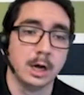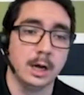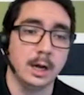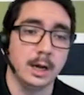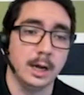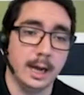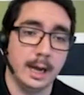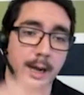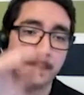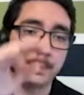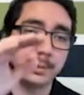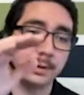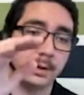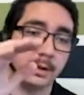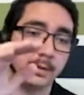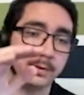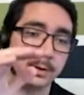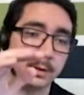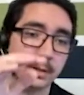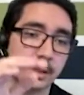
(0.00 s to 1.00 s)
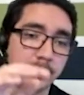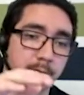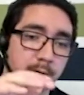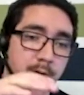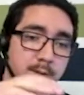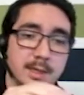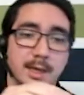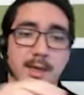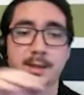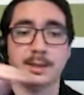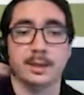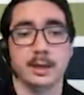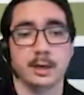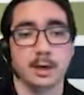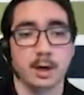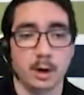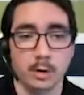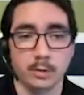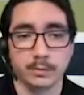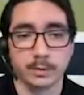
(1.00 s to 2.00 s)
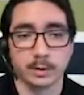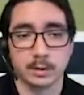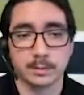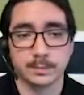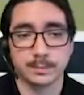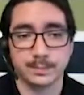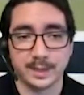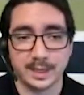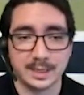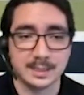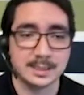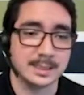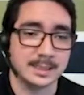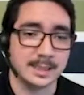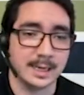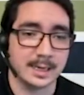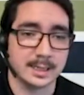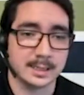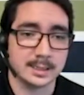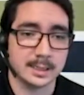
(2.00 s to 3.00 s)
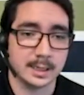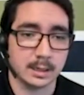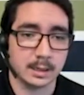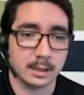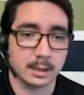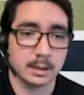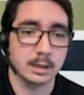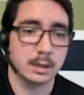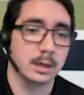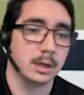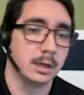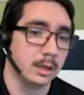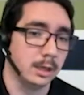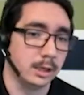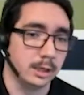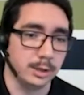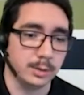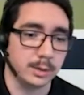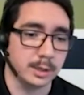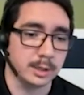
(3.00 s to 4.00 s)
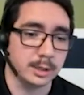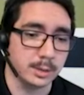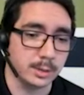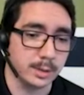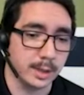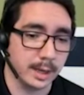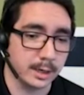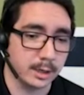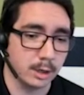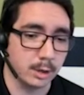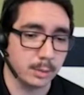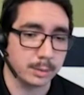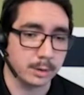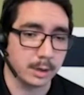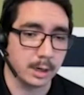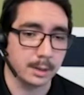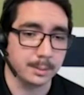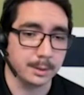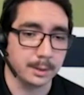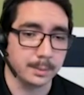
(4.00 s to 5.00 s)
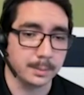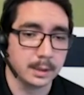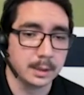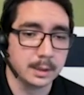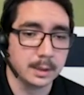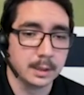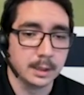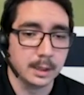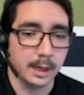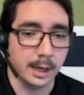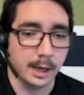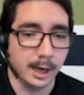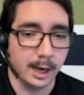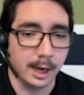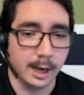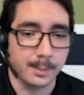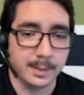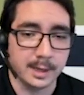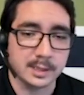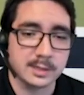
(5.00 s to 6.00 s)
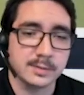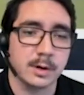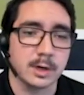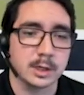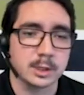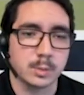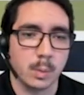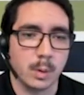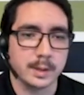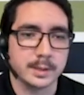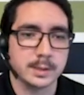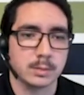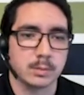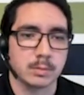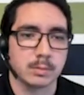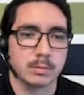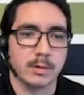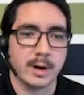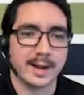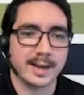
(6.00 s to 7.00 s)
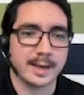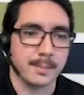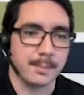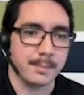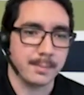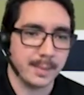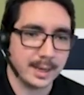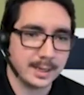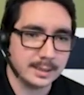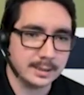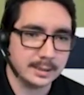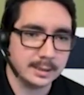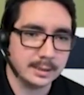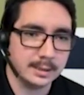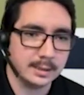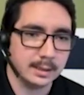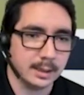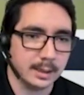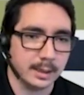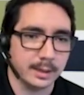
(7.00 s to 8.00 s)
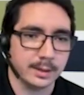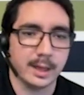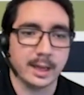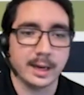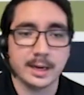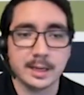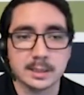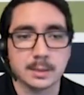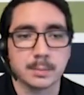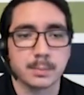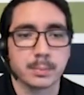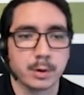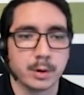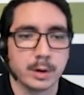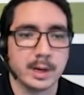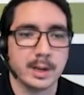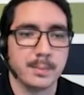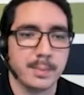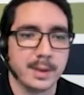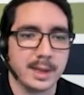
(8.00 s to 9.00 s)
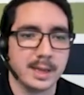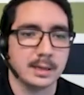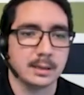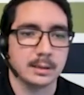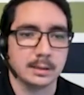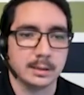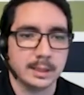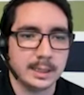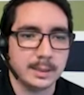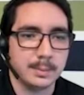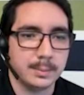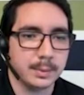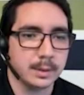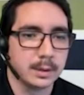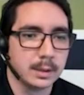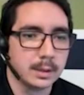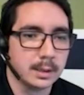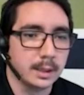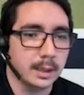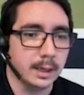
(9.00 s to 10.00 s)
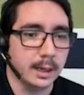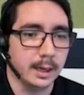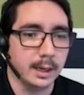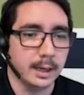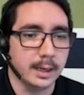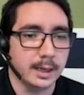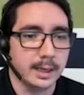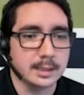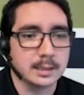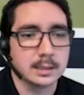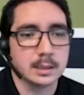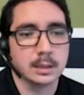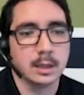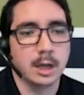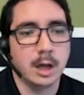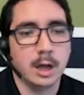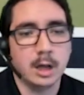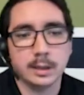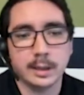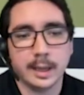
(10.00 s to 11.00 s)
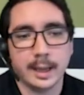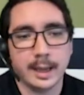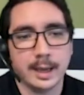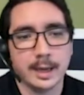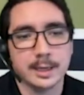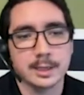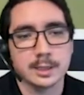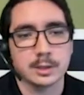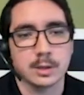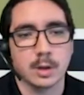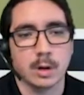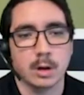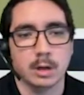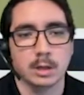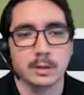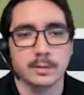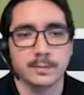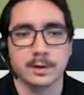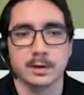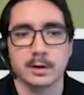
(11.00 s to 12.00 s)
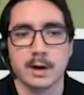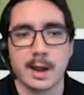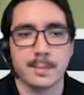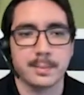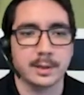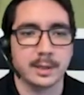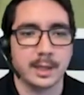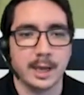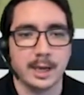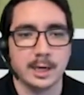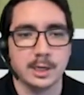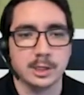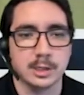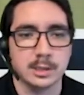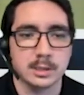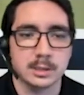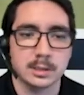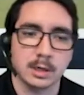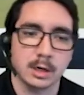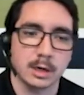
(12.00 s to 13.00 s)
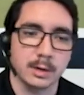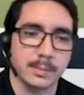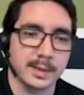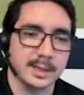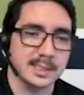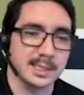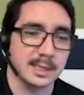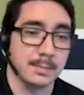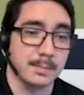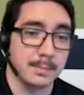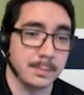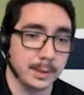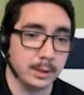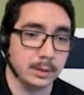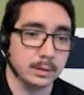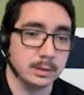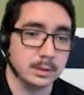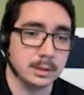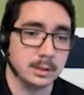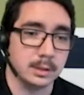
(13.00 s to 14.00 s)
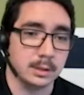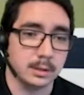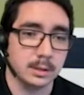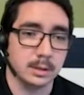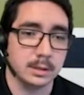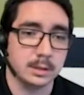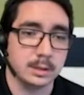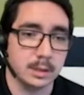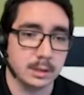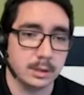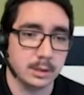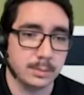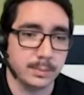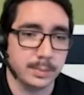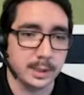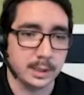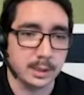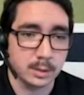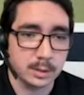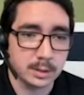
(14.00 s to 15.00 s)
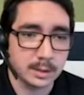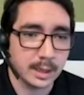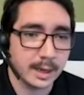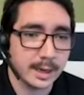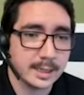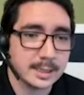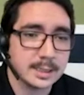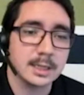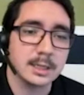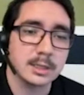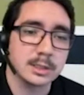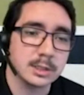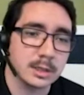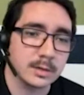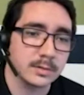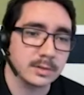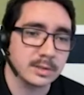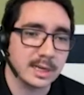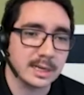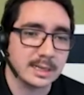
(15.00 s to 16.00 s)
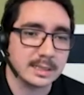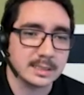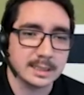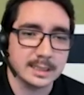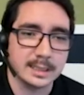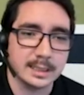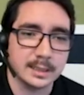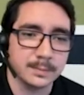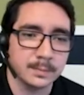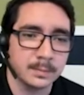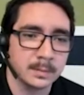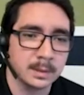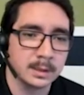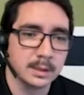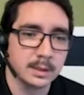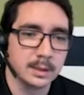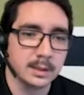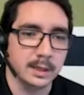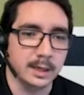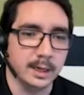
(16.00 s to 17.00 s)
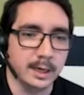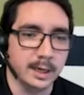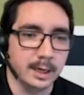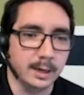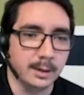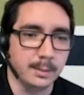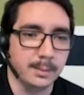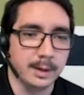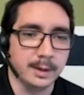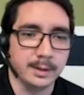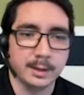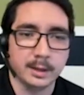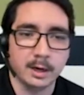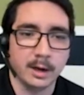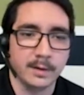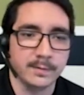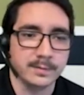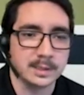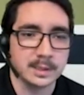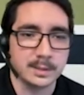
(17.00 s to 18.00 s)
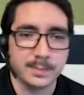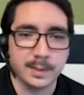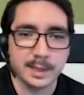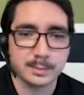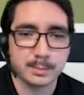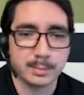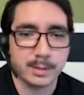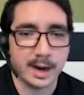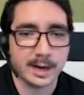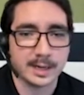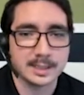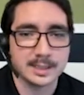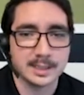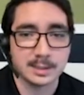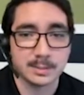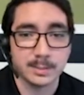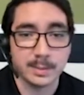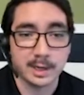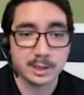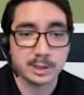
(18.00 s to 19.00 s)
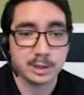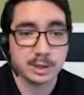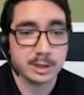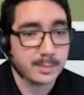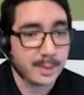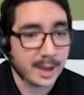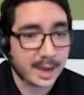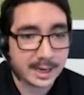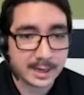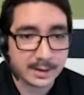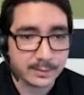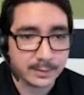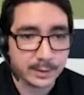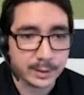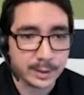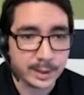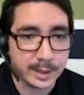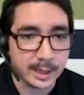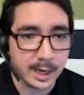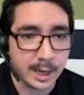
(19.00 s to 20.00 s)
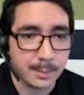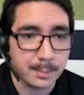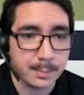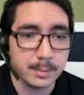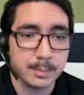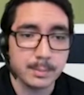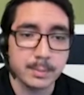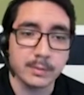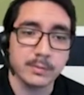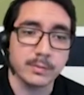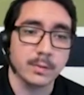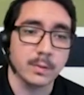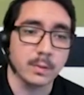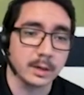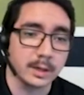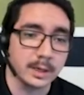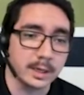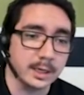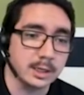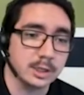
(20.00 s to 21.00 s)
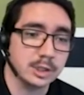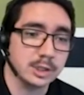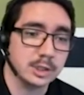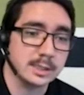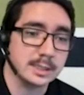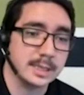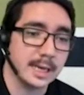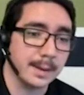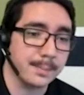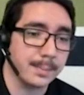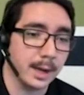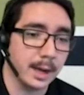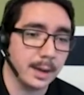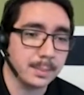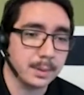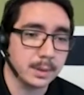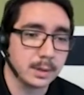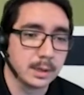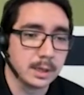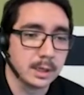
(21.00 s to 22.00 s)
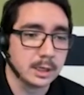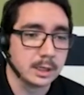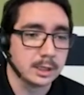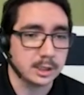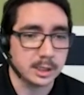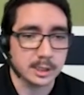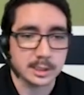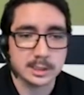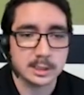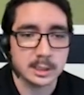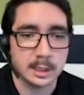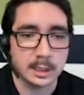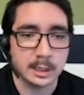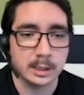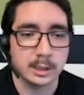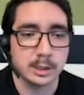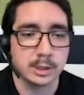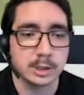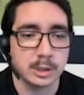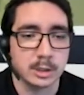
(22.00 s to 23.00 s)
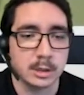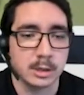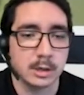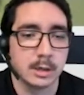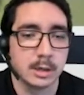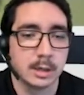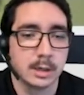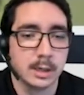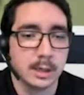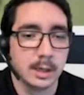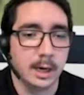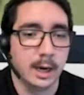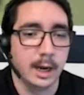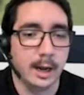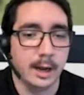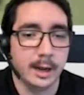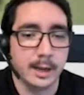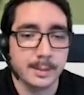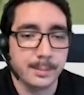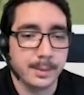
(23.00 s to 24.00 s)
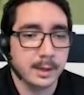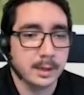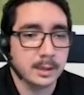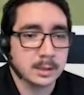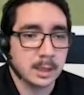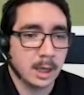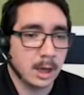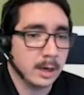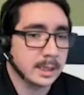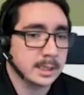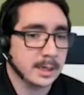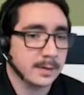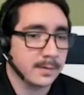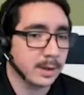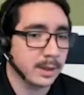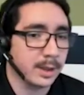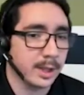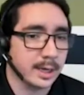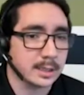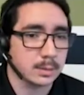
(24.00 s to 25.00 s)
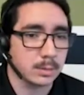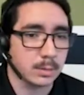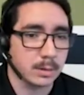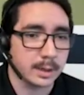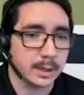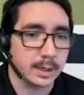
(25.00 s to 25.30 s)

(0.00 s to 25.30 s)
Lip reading: up a few levels and then over into data center, you can do that no problem. As far as what's recommended, that is a pretty big leap. As long as all of your applications are basically built to be utilized in Server 19, and then obviously best practices, make sure you back everything up before each step up, just to ensure. But as long as everything's working